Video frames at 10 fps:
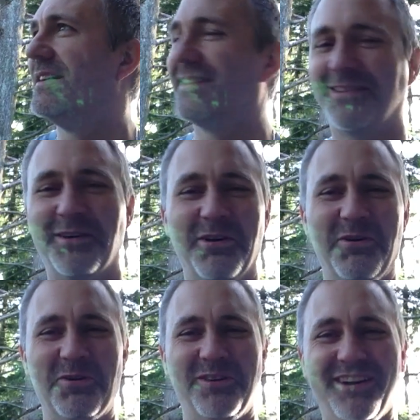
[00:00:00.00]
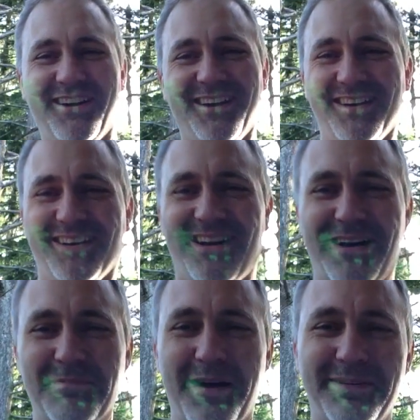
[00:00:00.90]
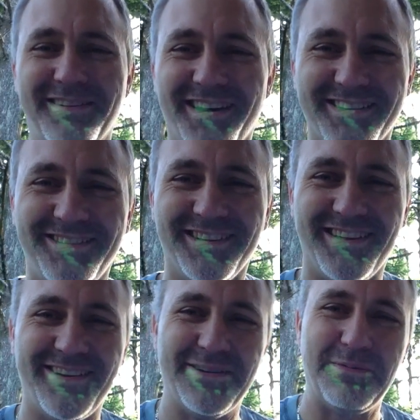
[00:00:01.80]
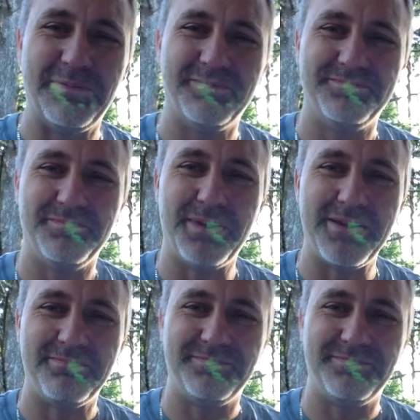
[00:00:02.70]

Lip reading: So I'll be talking to you later. Bye.